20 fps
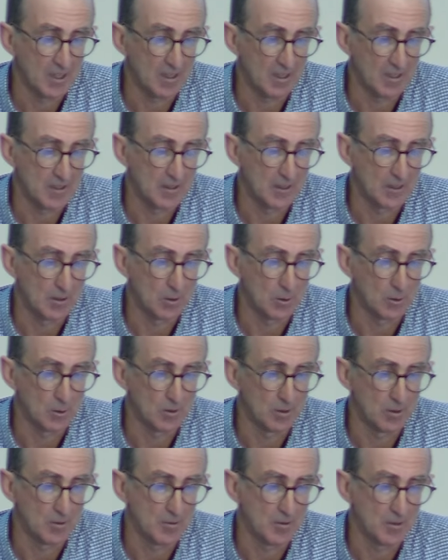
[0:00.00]

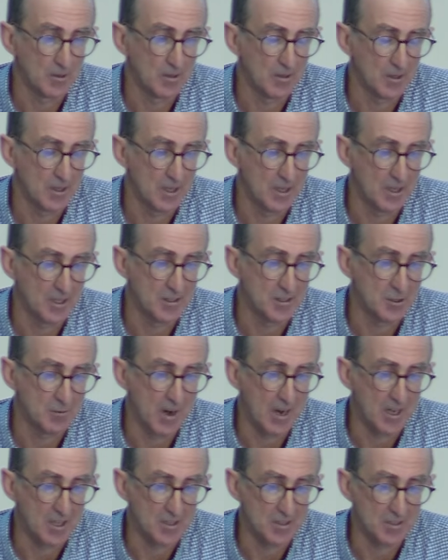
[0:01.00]
clinical
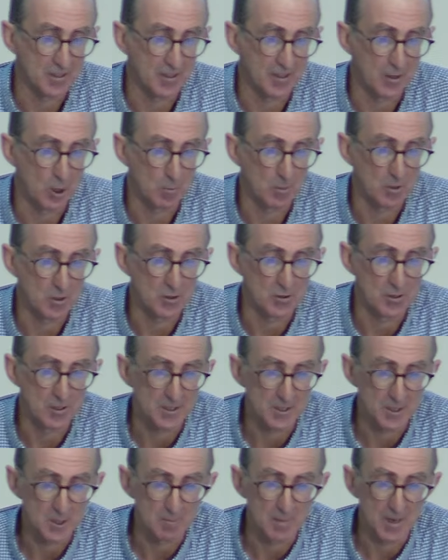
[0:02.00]
interaction an
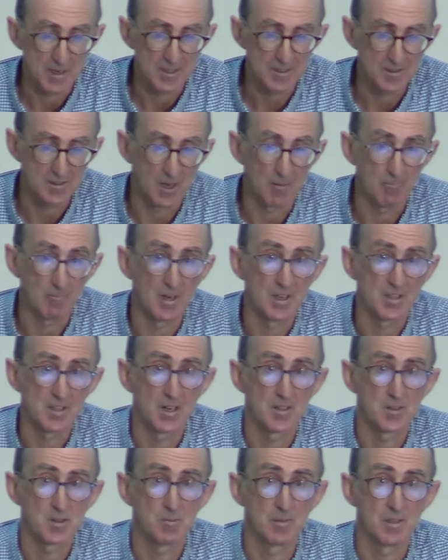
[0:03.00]
opportunity to make some
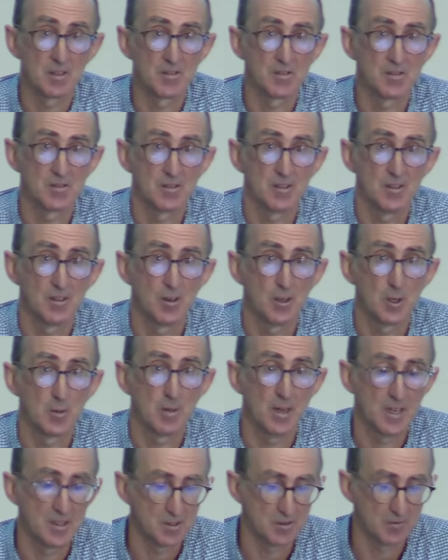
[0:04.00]
adjustments on the
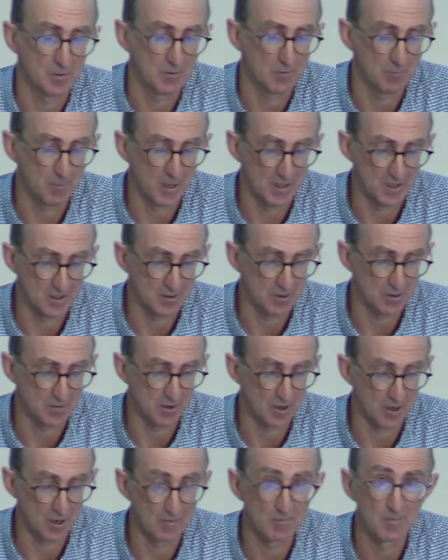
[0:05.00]
basis of information
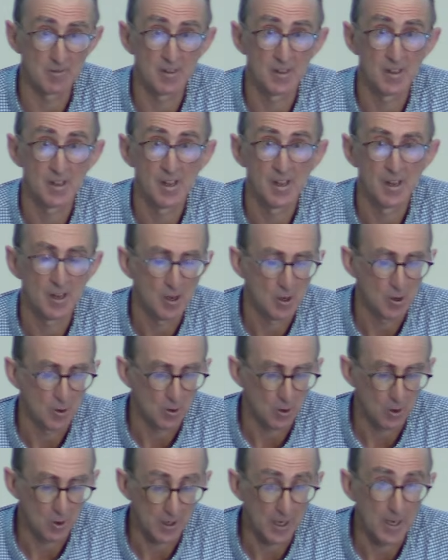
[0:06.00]
you've got.
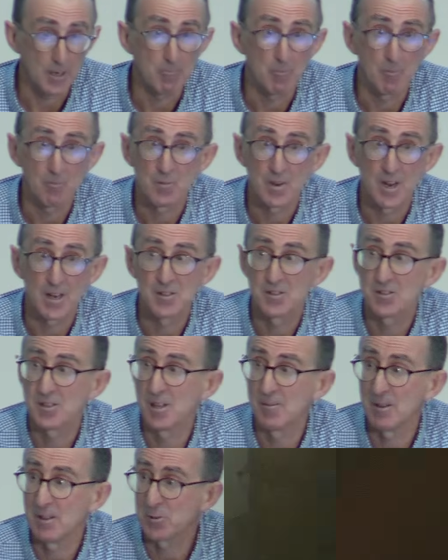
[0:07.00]
Okay,
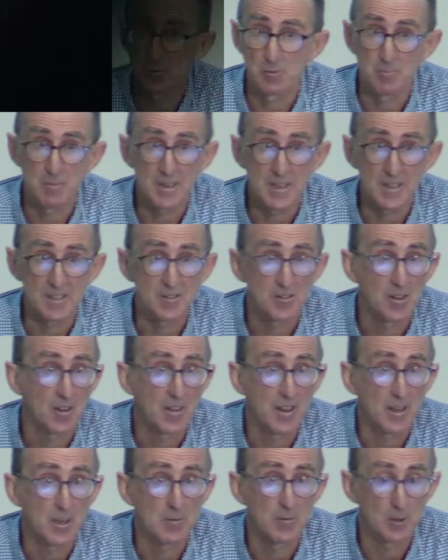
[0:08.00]
that's all from me.
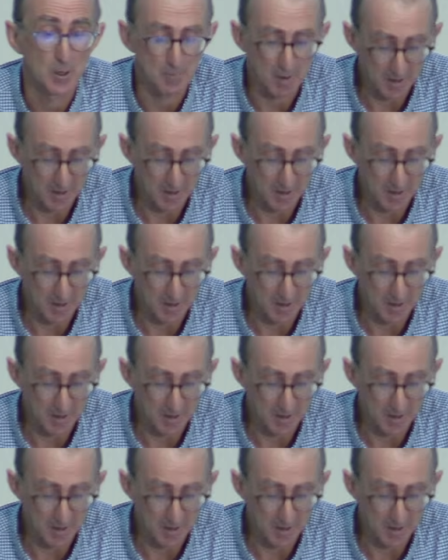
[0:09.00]
Thank you very